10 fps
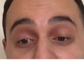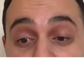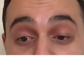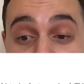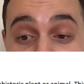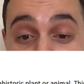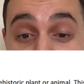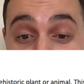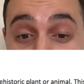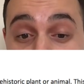But
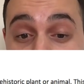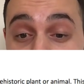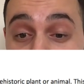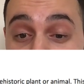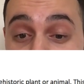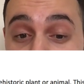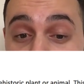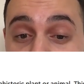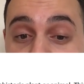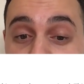if you read the next line
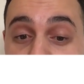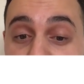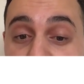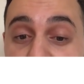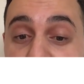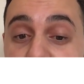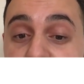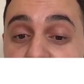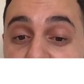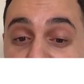underneath,
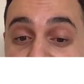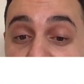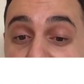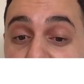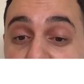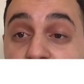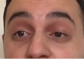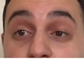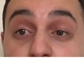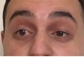fossilized shells are
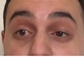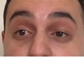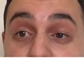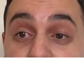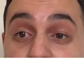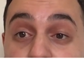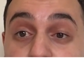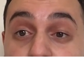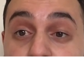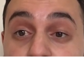also body
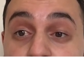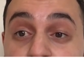fossils.